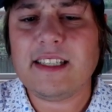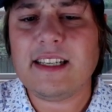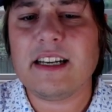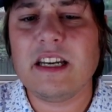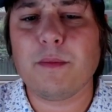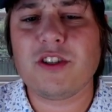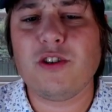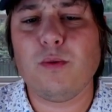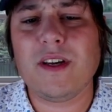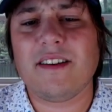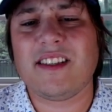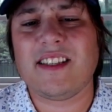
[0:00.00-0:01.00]
Number two, we
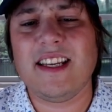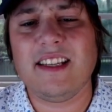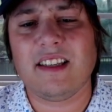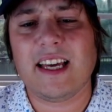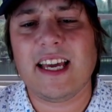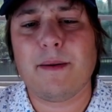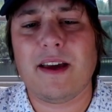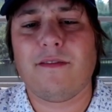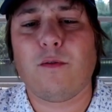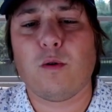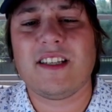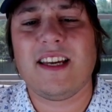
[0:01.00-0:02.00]
have CeeDee Lamb at
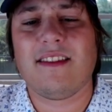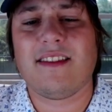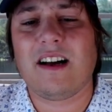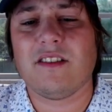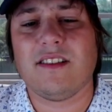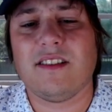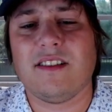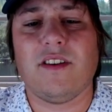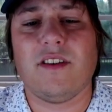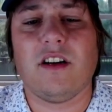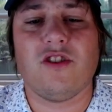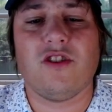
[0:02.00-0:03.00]

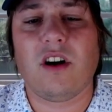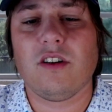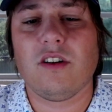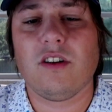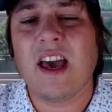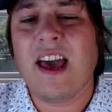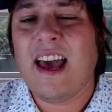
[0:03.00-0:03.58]
$14,700.